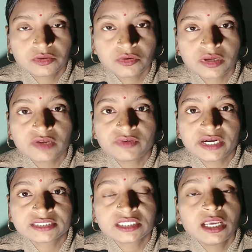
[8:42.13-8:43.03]
Okay,
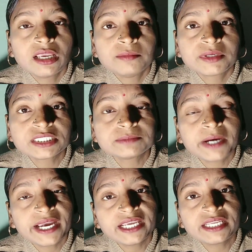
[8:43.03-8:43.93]
friends, because
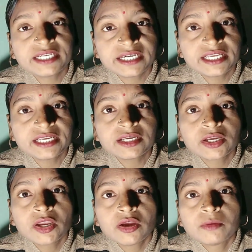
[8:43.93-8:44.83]
by reading,
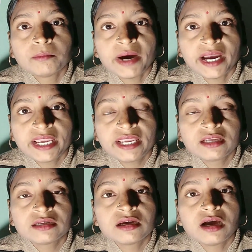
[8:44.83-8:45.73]

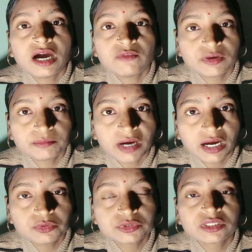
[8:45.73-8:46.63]
my, our
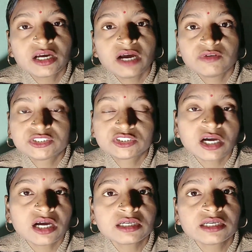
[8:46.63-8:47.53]
mouth, our
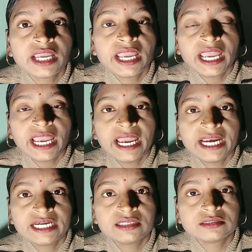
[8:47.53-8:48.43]
tongue
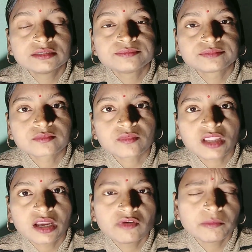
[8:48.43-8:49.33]
and uh,
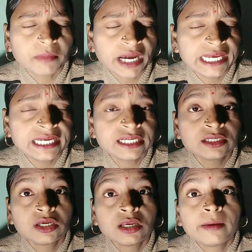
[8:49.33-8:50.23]
our
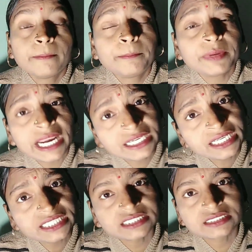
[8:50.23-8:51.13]
mind
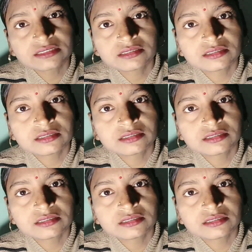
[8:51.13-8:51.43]
practice.